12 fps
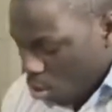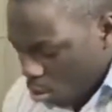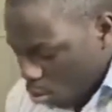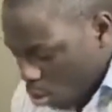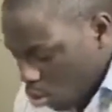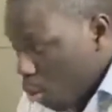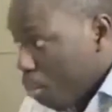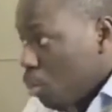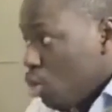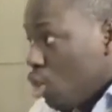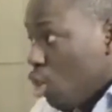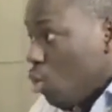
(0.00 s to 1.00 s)
what
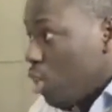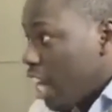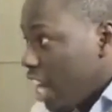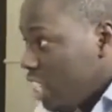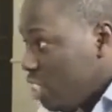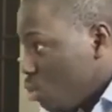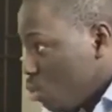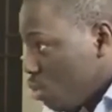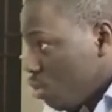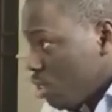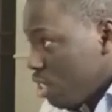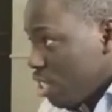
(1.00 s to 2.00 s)
opened your own eyes
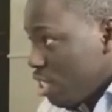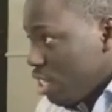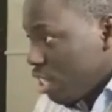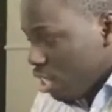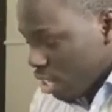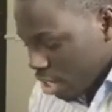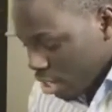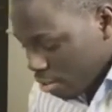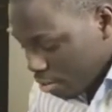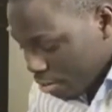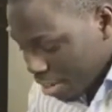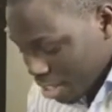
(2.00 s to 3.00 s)
to see the
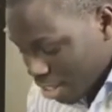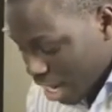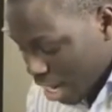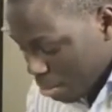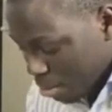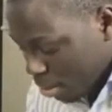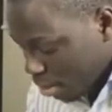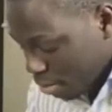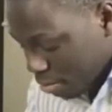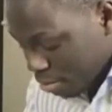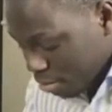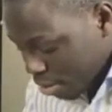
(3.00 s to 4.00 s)
first time, in the
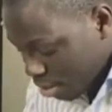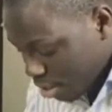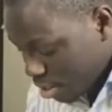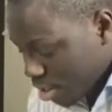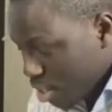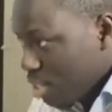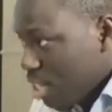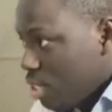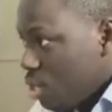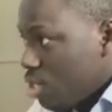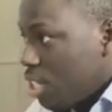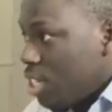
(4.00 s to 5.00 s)
first instance,
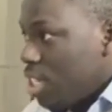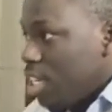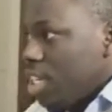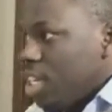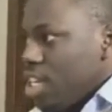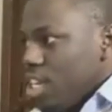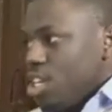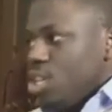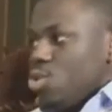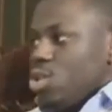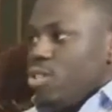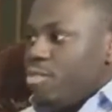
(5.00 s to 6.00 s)
and you said
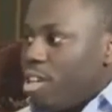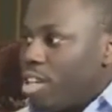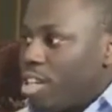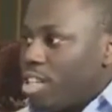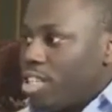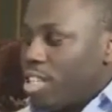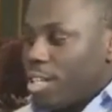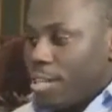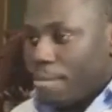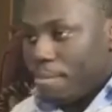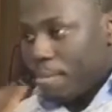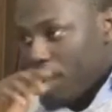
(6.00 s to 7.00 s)
it was the fact that
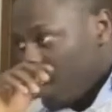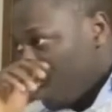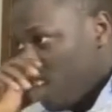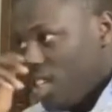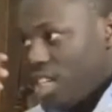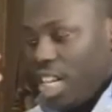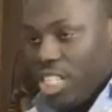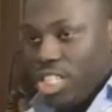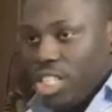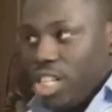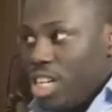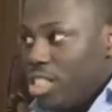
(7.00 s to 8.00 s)

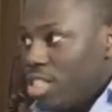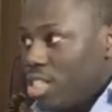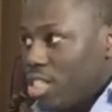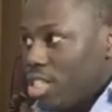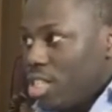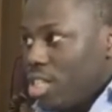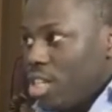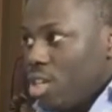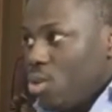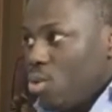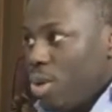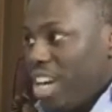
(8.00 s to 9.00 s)
Nigerians
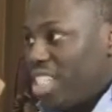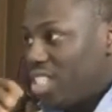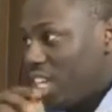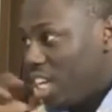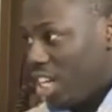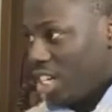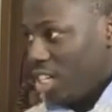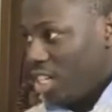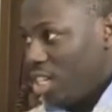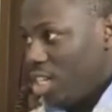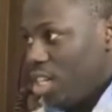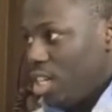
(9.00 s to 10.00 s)
were
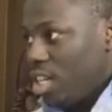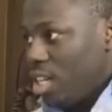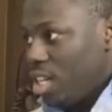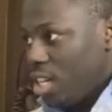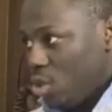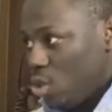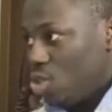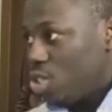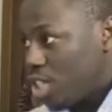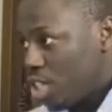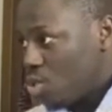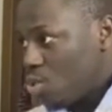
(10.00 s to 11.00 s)
excelling in those
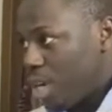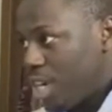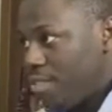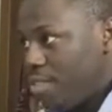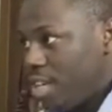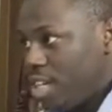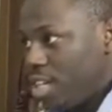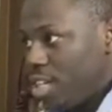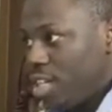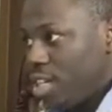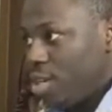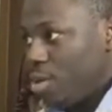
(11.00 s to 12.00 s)
days. Whenever
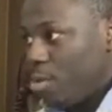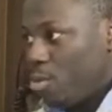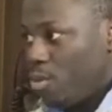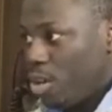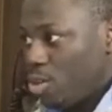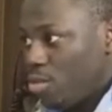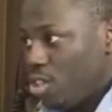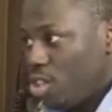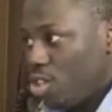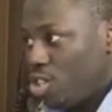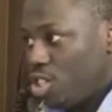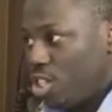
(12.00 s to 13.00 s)
they move out of the
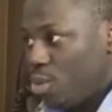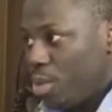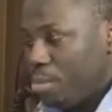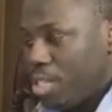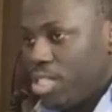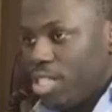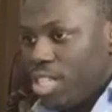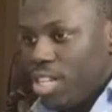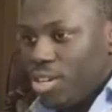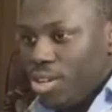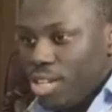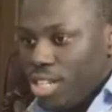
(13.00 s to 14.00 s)
country, they were beating
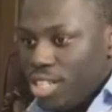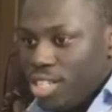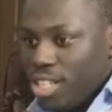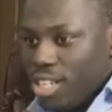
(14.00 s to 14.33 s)
their colleagues.